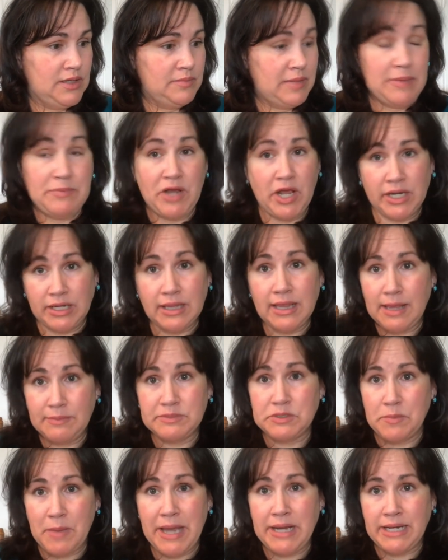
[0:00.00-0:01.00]
I'm not a
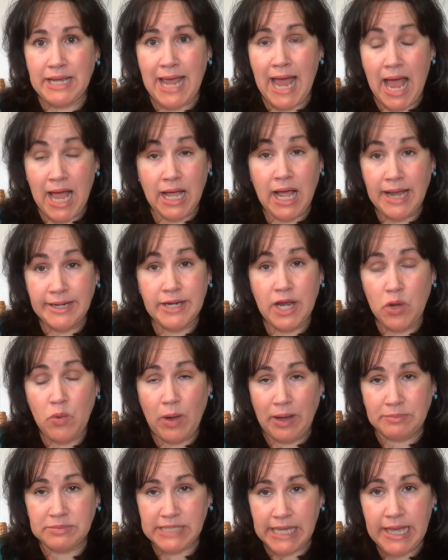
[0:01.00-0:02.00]
kleptomaniac. I know
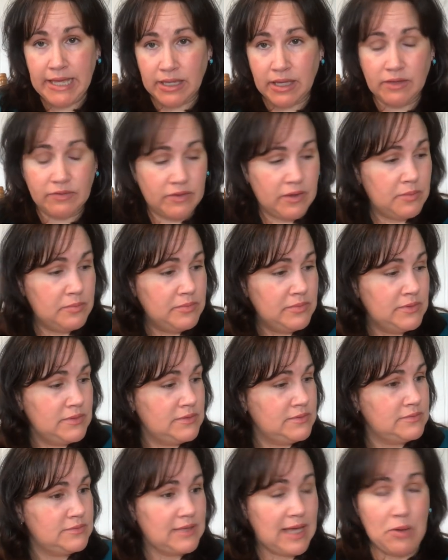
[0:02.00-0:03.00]
I'm taking them.
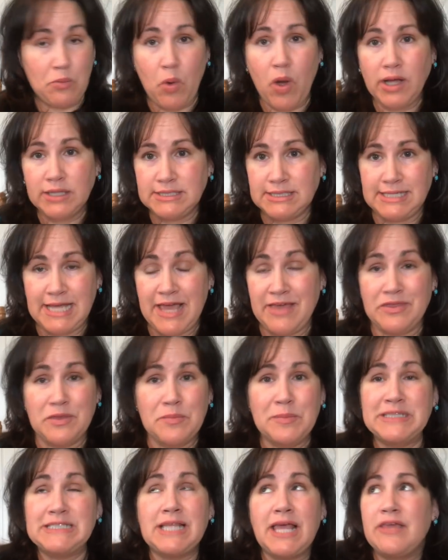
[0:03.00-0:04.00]
I want to take
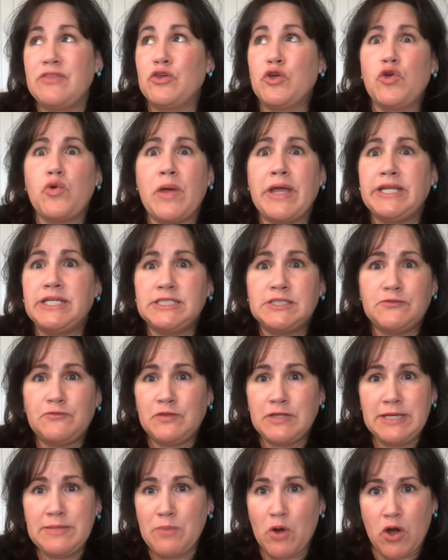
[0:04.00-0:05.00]
them. It's like the greatest
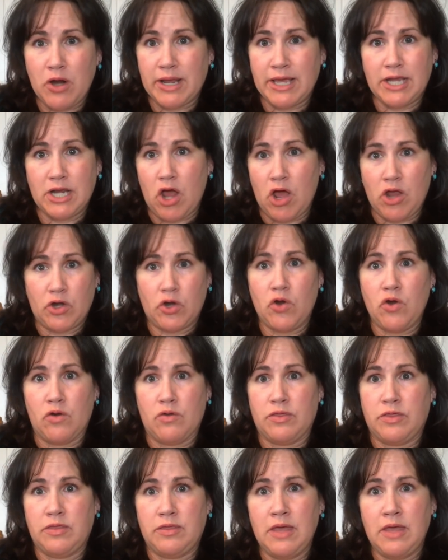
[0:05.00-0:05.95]
flea market on earth.